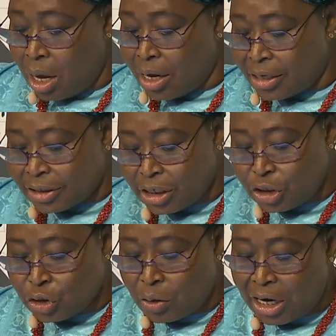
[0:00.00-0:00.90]

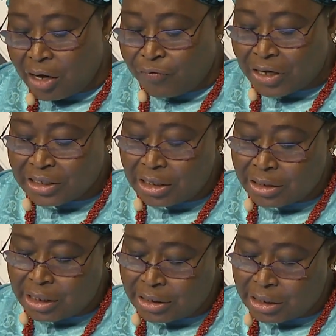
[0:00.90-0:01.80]
restriction and
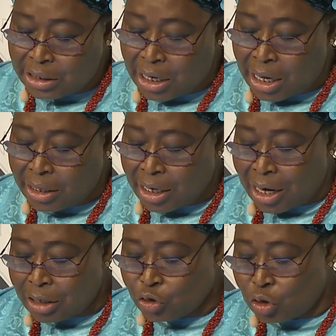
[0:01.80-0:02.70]
facilitating
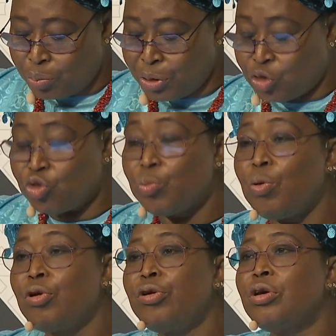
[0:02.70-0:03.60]
interaction between
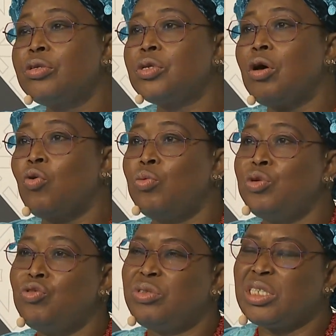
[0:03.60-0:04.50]
borders
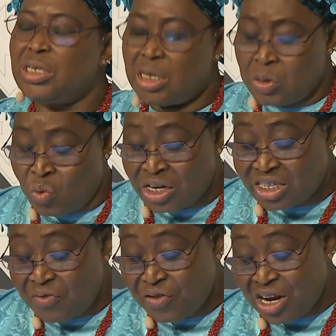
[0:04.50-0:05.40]
community. In West
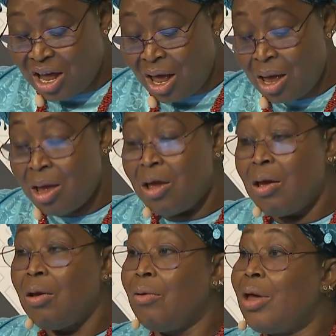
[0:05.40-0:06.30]
Africa,
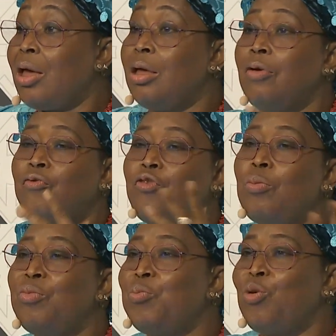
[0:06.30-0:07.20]

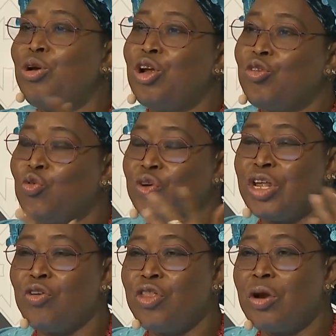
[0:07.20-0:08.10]
from a border to
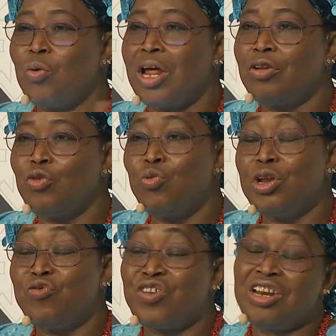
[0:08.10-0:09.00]
another one, you
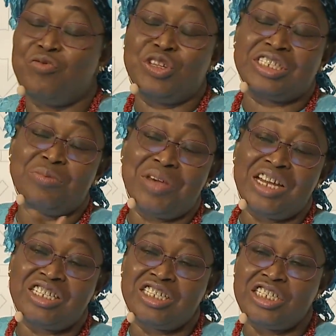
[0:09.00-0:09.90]
will find the same
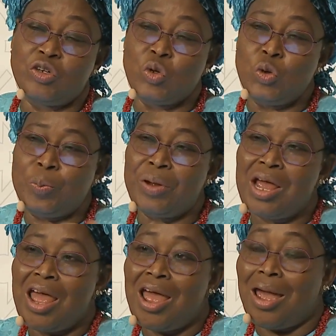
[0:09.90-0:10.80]
ethnic group,
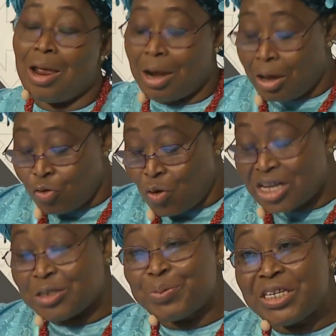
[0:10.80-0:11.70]
and you
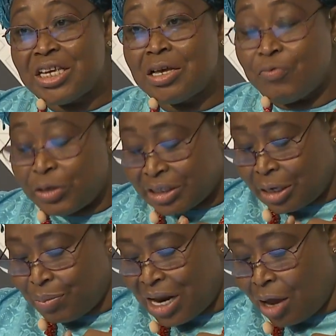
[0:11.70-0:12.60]
are speaking the
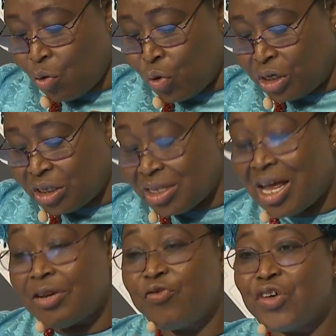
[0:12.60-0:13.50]
same language.
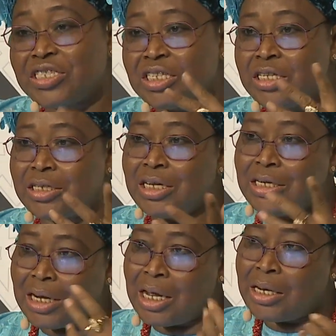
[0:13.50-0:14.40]
That
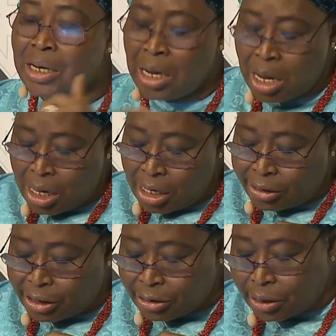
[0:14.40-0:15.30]
facilitates, and
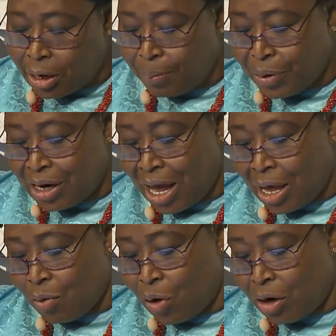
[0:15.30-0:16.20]
it is a
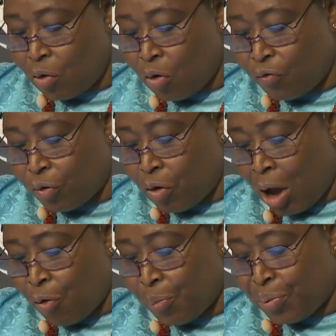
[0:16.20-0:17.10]
pillar, one of
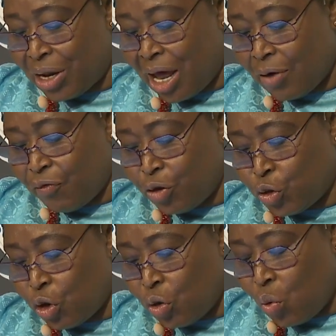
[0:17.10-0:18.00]
our pillars. The
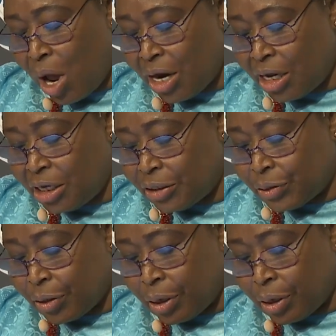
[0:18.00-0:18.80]
third one is